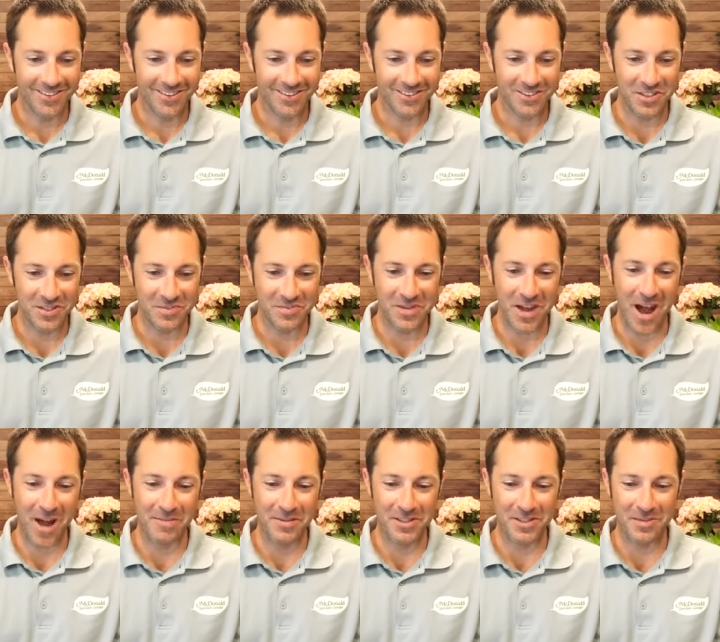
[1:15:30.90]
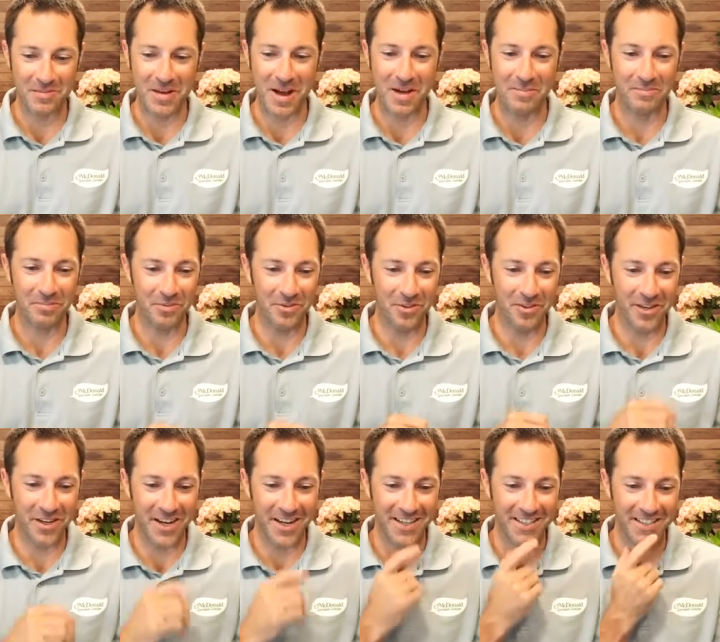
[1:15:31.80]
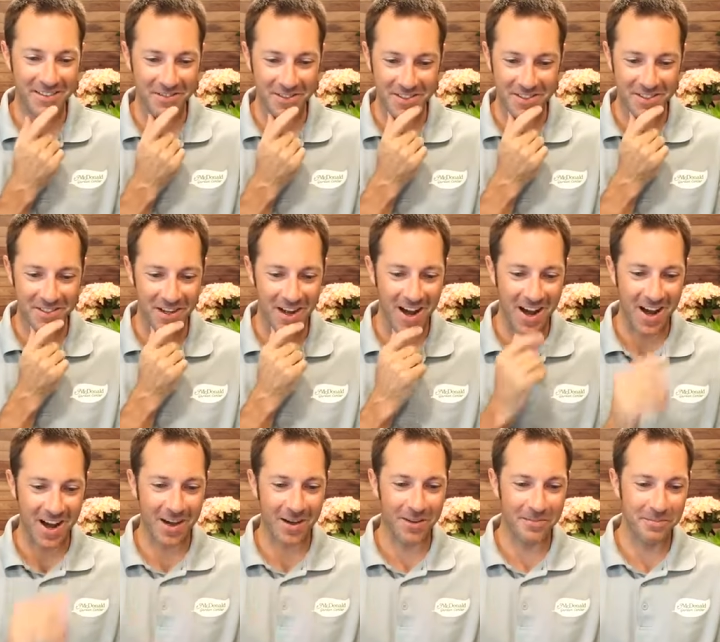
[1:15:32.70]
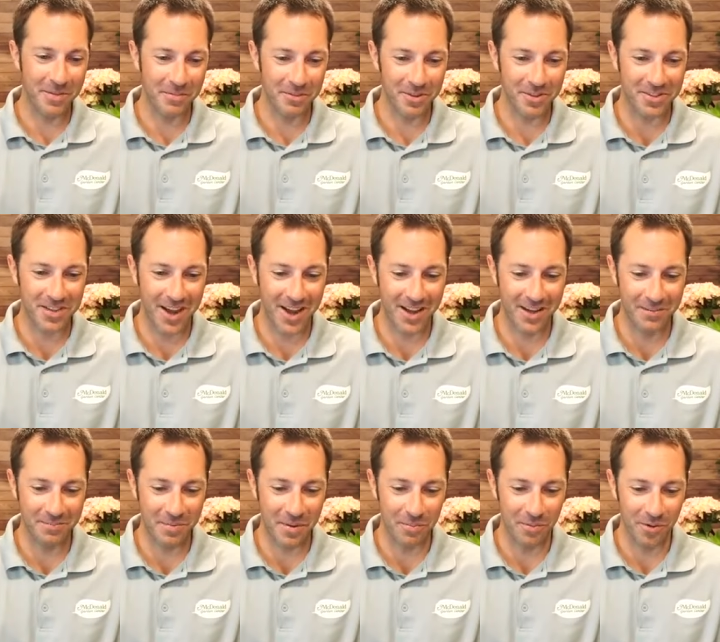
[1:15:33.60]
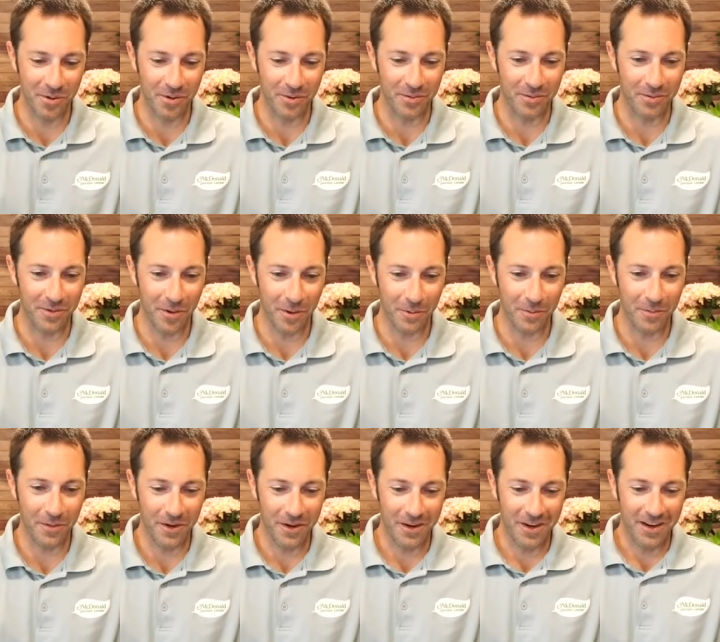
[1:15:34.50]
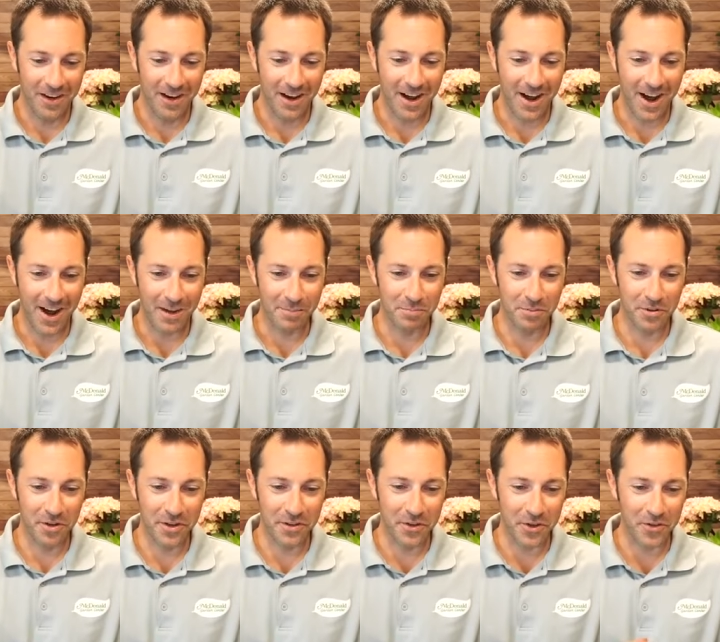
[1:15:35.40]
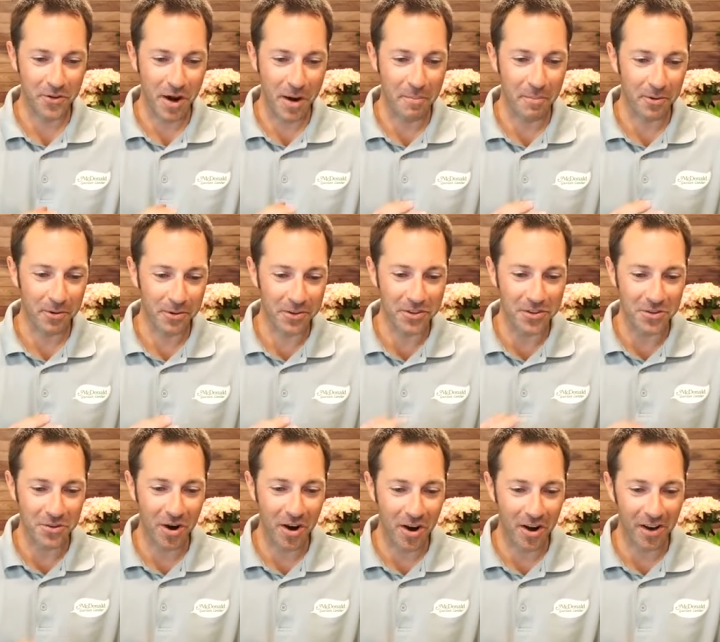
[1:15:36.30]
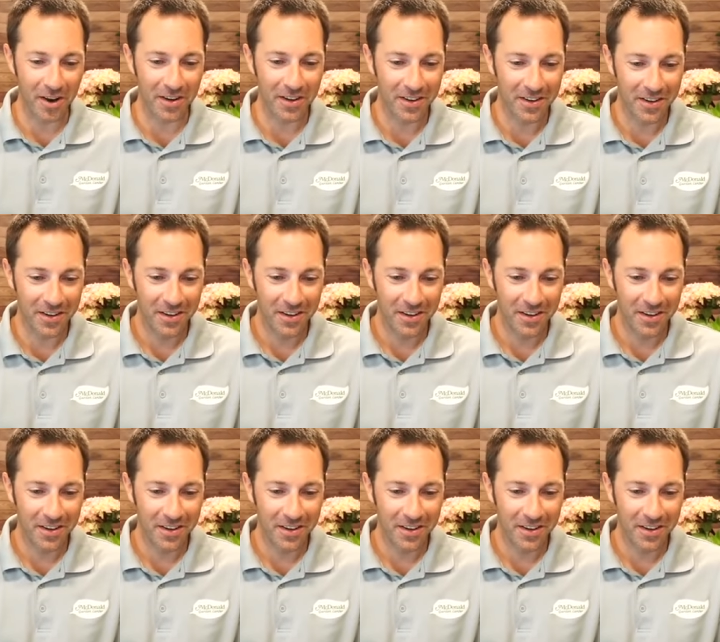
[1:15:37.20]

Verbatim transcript: see some comments about pruning and different uh, people saying people are, are uh, pruning their crepe myrtles too hard.